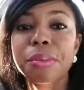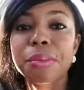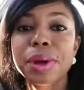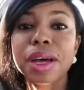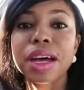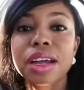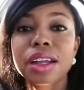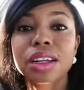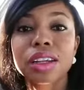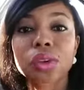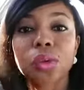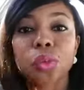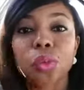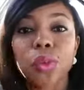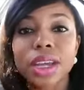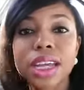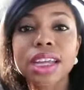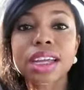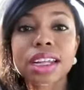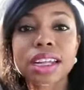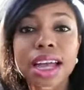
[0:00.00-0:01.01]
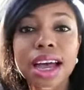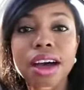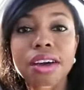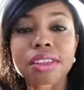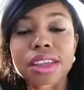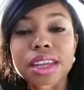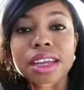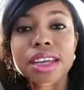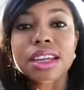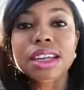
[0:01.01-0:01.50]
But we
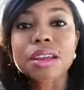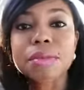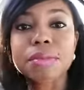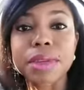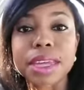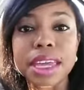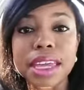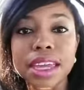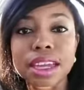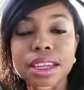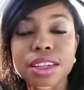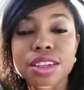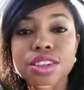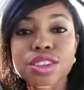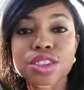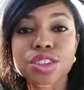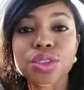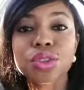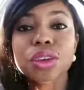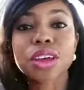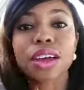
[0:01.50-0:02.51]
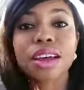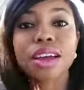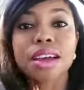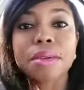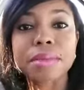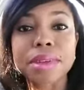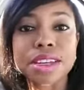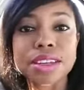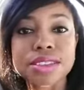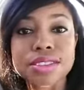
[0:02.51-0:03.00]
allow the enemy to
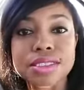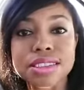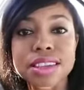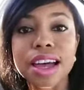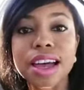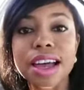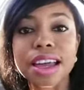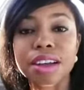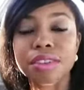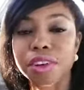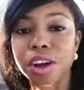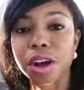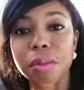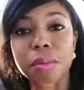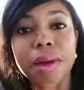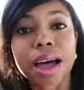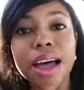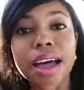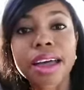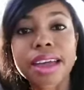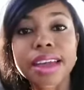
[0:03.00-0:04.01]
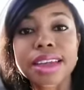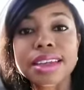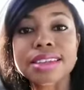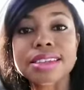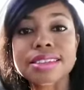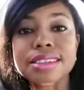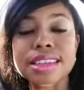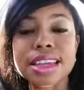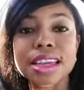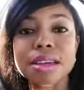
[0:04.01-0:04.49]
come inside of our
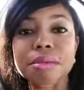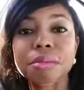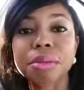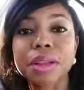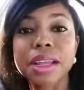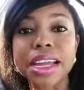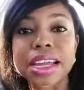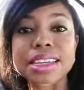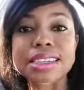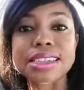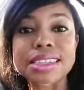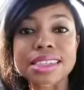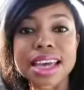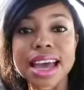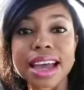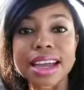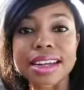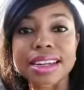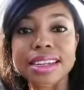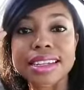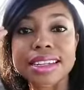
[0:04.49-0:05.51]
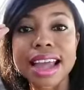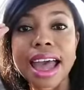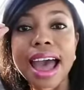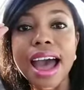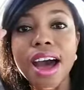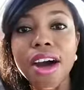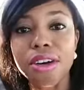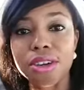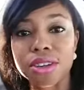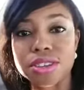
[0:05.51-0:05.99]
minds and place that
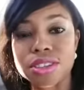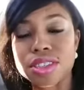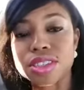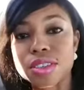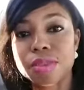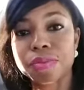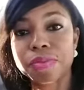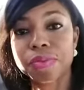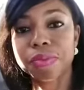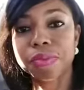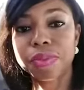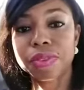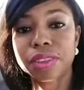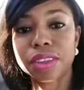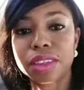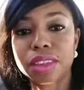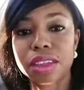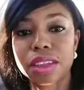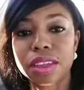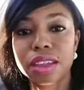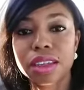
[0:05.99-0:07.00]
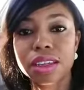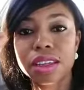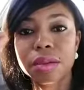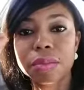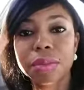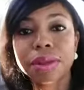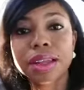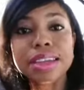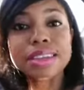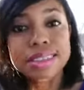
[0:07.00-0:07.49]
doubt
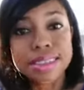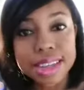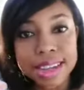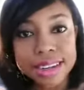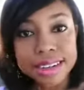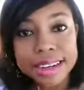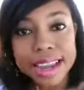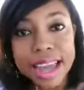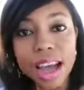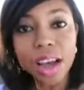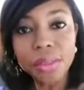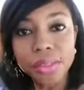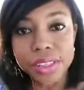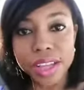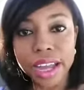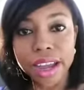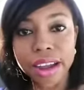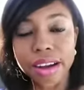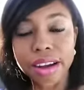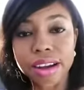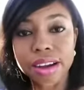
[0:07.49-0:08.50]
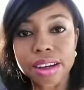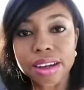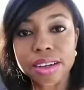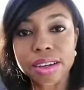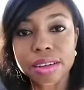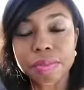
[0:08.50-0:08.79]
there.